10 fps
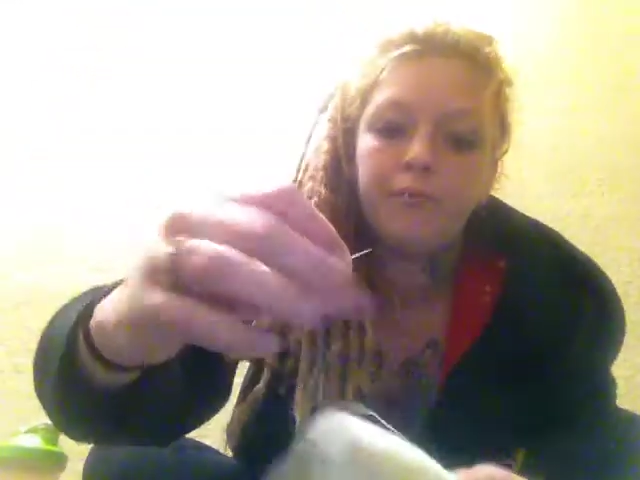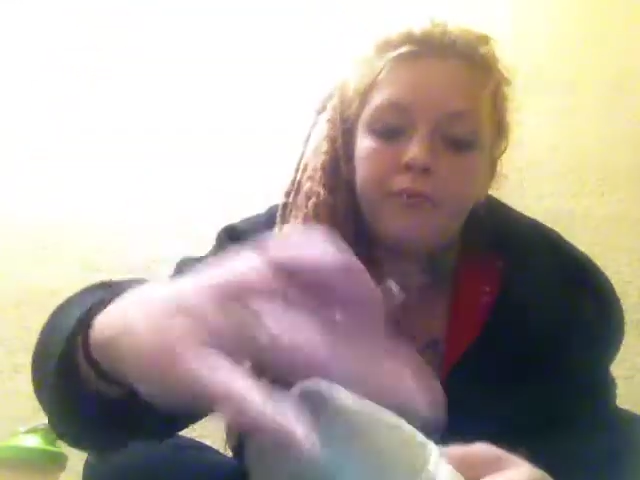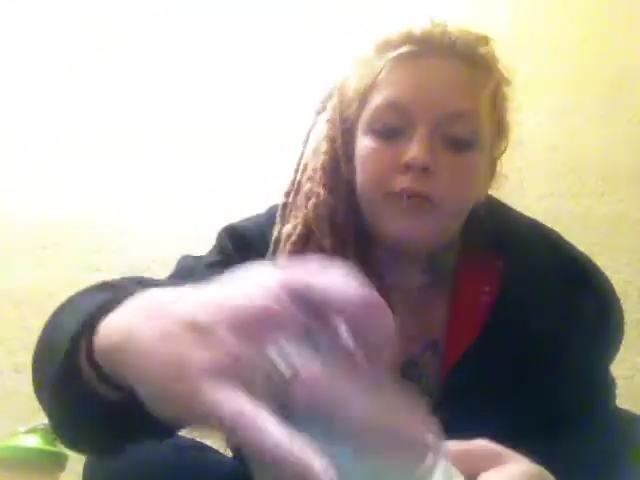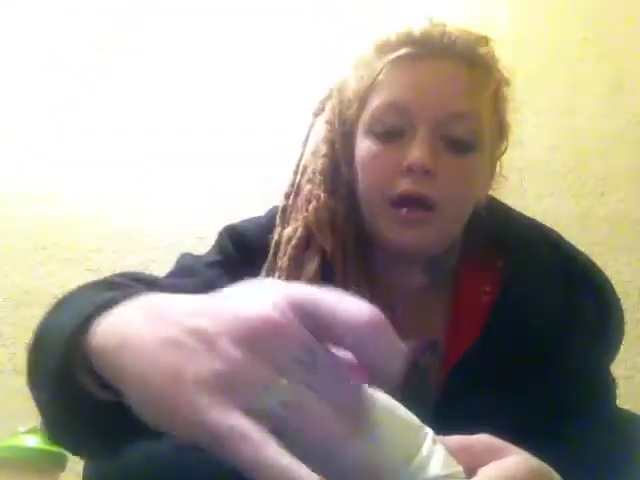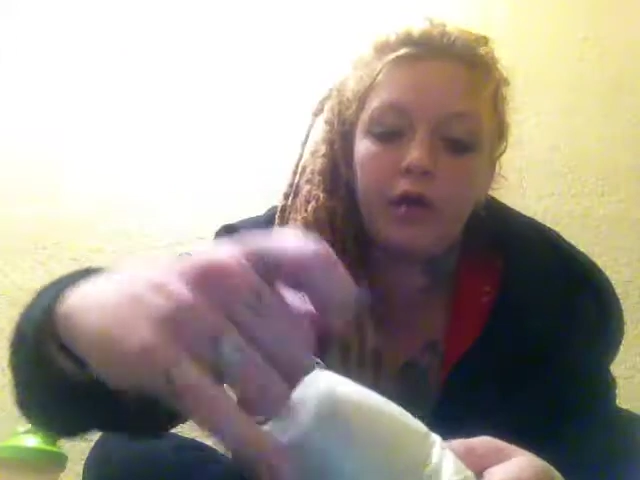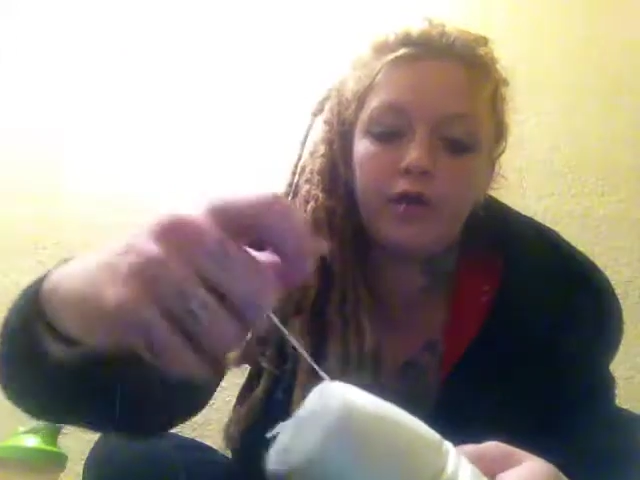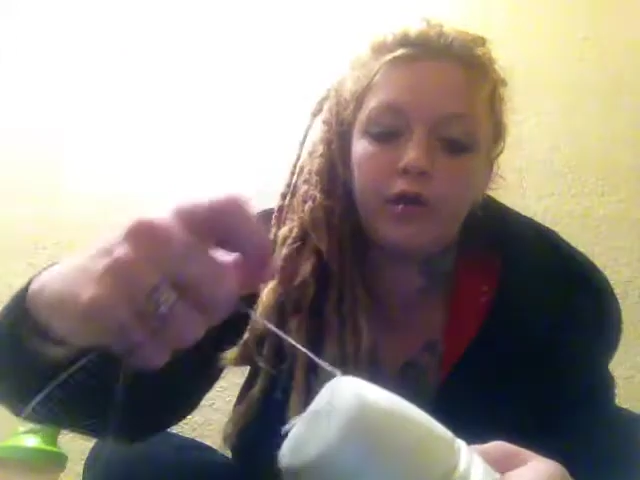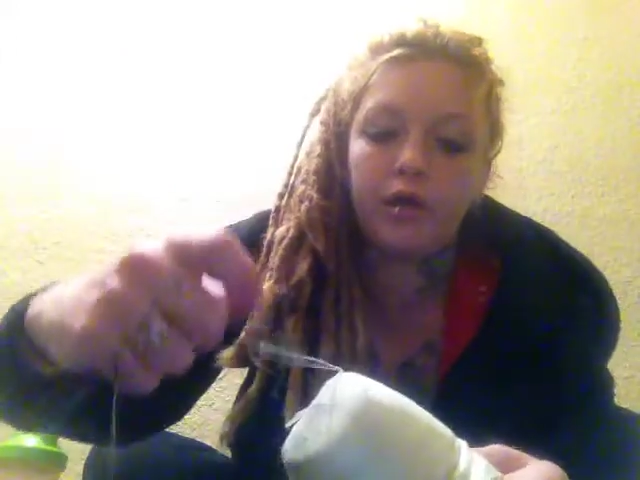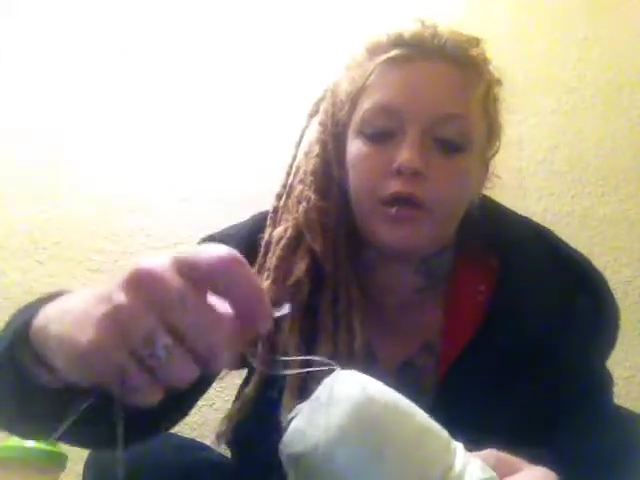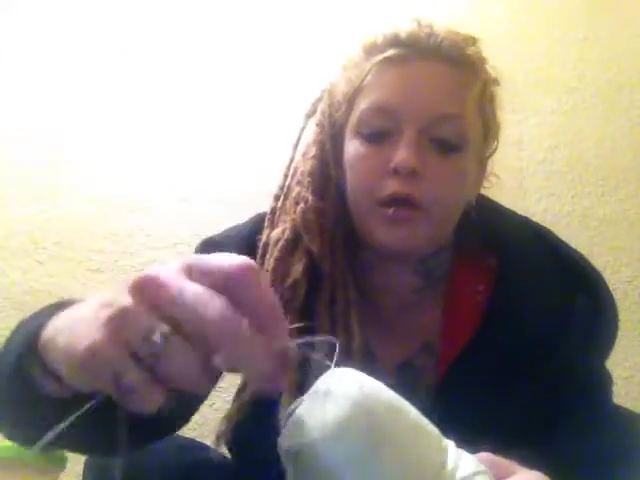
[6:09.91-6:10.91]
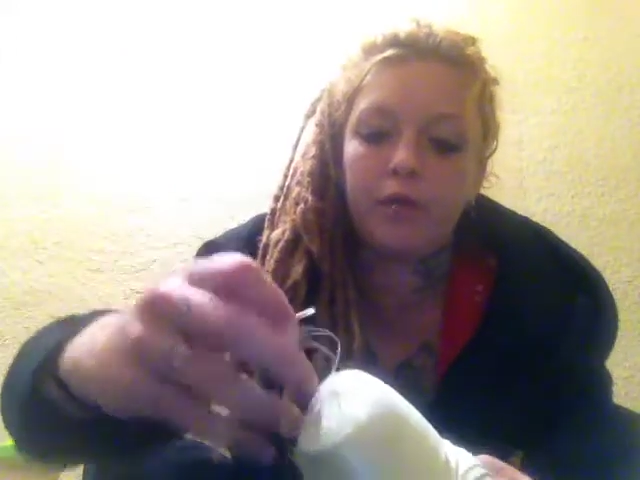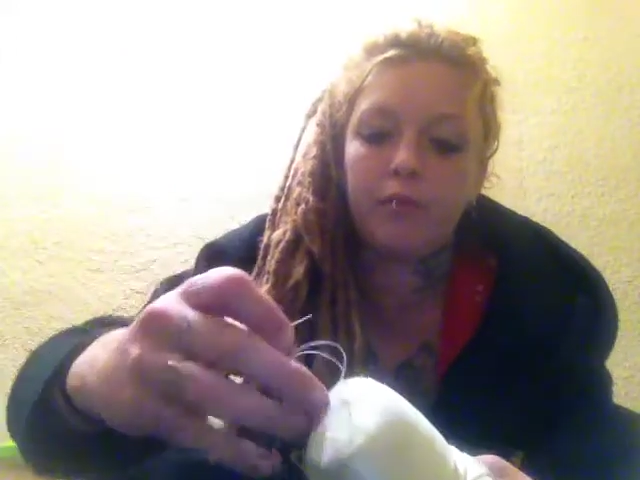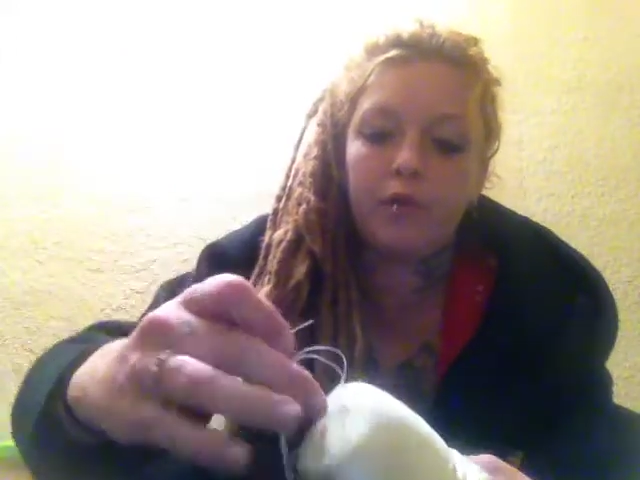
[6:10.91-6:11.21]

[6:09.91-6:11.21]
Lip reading: Now you're going to keep